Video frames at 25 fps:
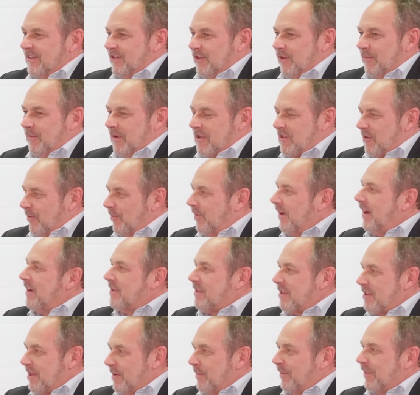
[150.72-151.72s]
You'd be
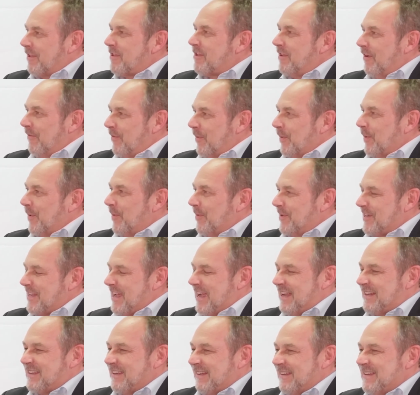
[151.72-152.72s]
surprised at some of the stuff that we're
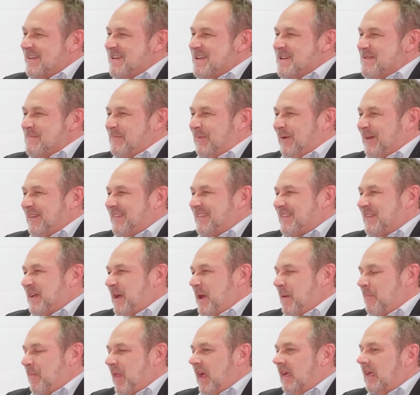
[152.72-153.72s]
redacting. But
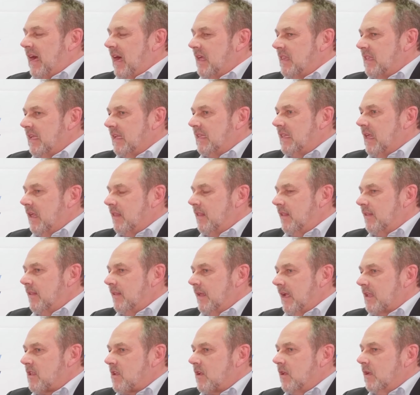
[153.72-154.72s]
I think
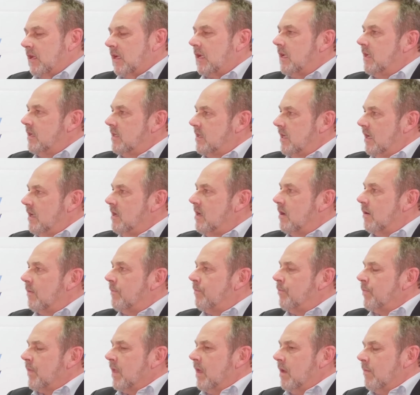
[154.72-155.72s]
that's going to continue.
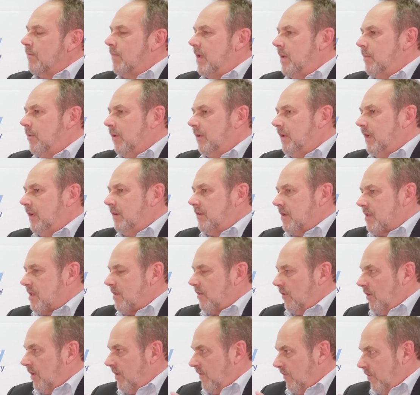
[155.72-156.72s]
People need to
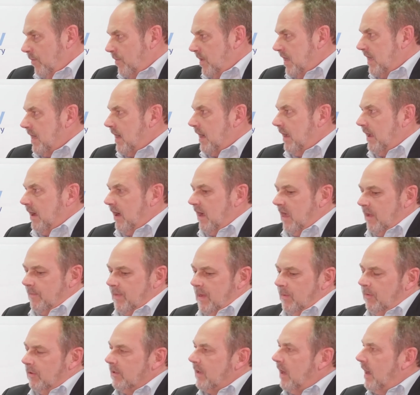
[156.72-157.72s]
search for PII,
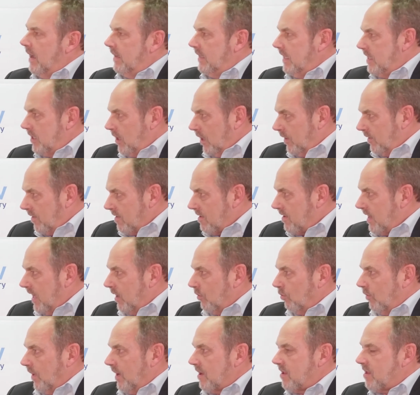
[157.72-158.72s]
people need to
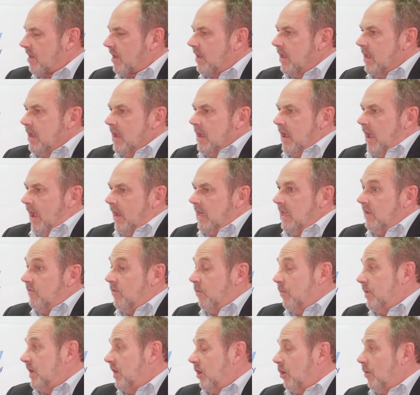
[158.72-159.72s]
understand risk. And
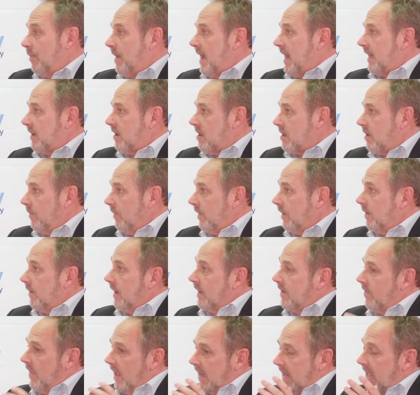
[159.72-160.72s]
even when you go back to something
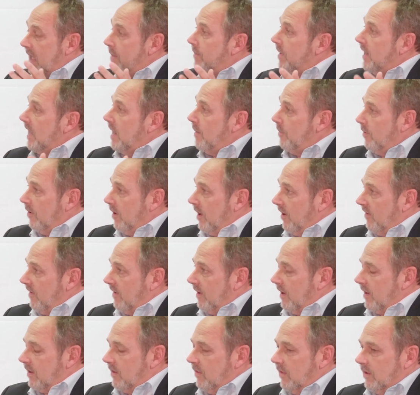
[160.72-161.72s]
like that M&A
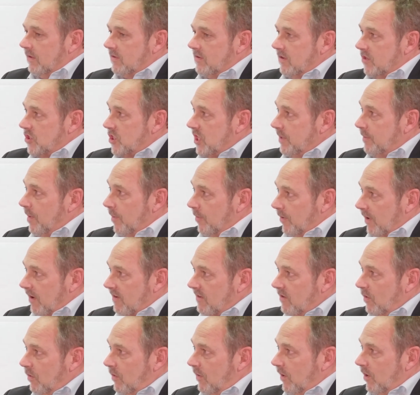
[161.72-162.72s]
project, the Toshiba
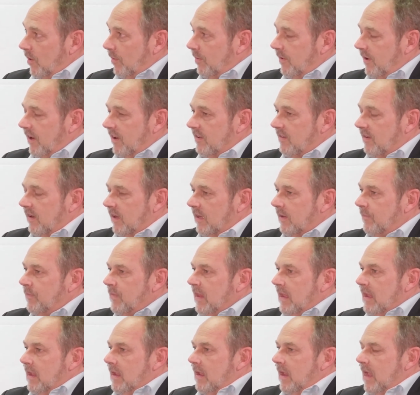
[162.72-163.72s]
British Nuclear project,
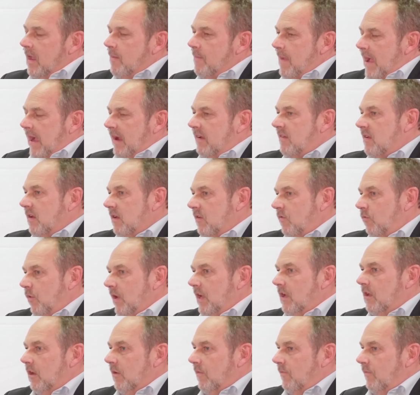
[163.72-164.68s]
imagine if we